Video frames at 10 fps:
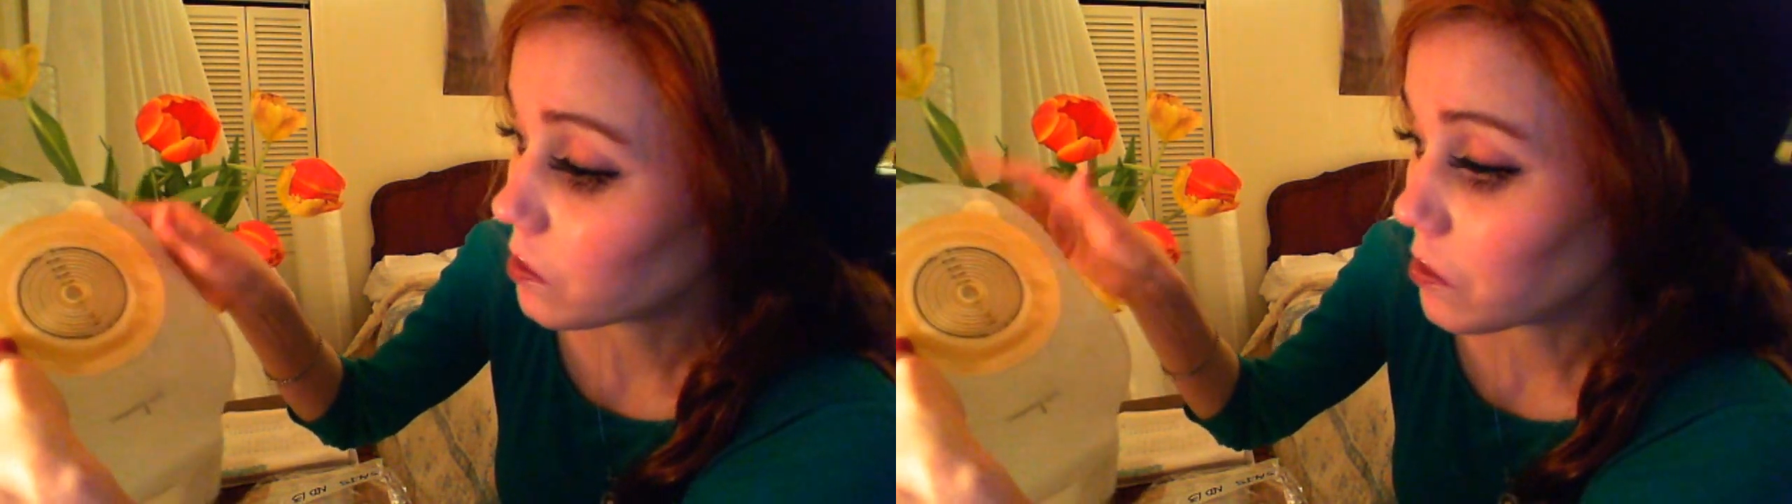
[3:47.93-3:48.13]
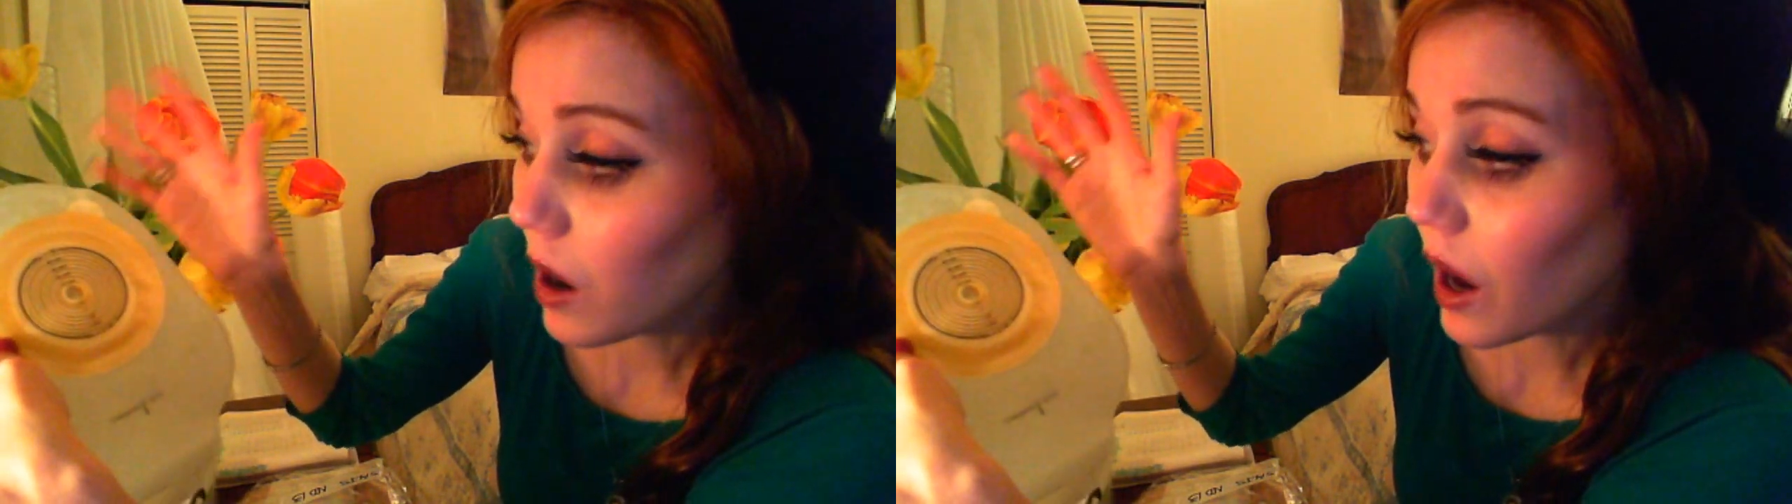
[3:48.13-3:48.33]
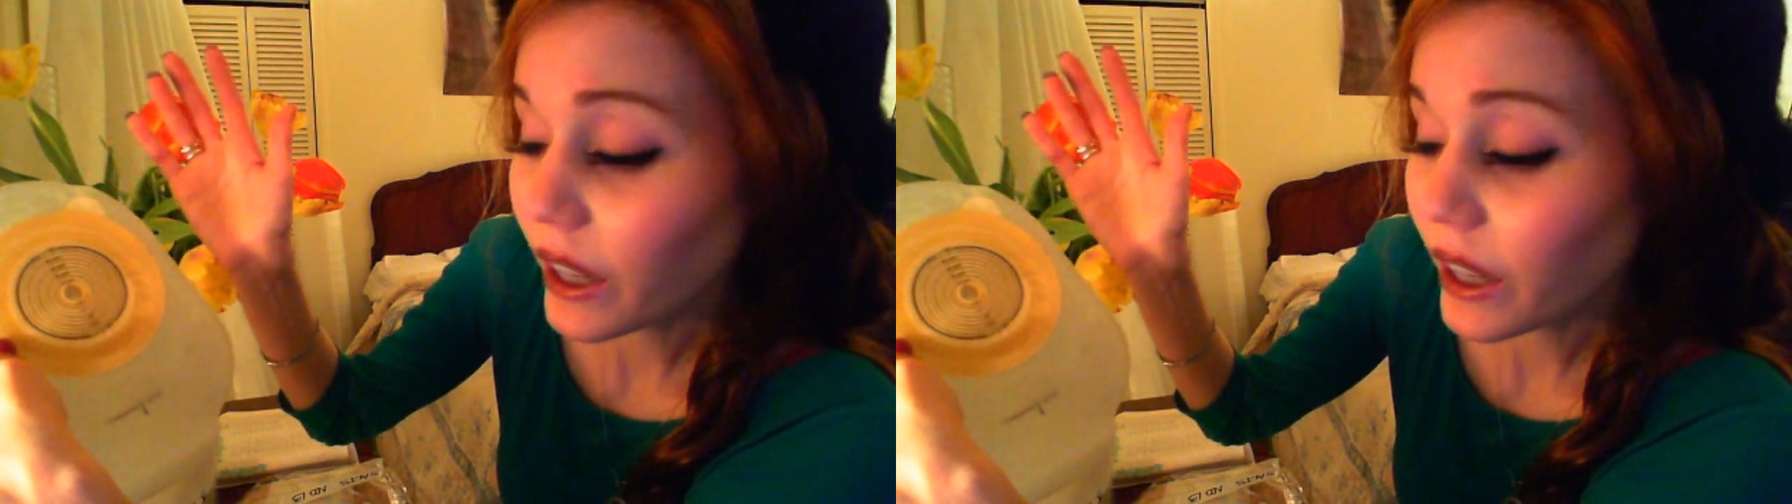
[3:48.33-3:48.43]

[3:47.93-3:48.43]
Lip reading: I